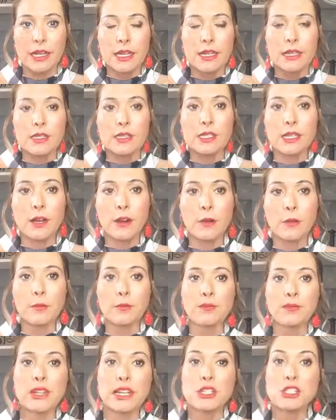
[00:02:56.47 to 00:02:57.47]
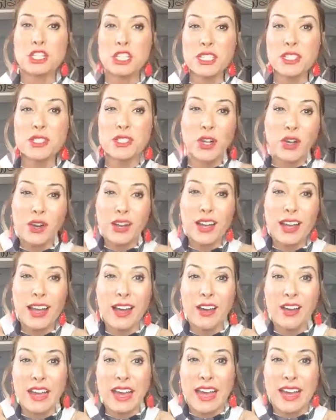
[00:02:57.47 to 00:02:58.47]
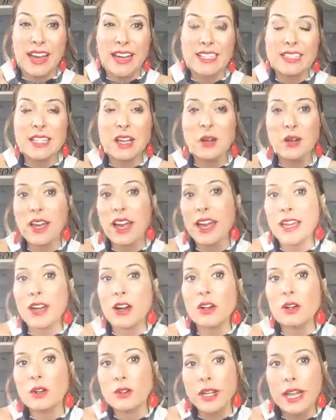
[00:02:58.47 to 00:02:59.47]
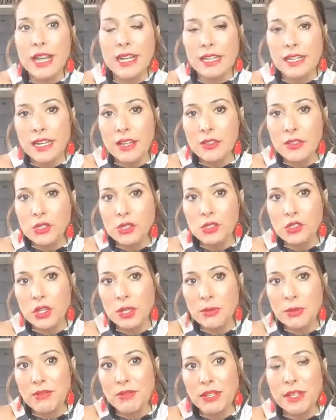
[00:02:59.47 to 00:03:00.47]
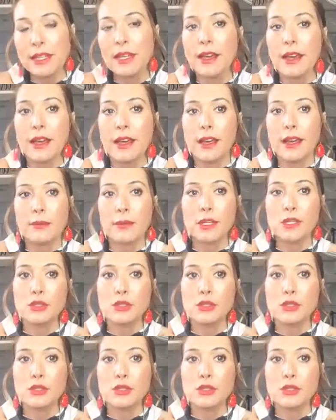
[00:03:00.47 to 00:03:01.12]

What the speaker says: So it just started out as, okay, I'll create another stream of income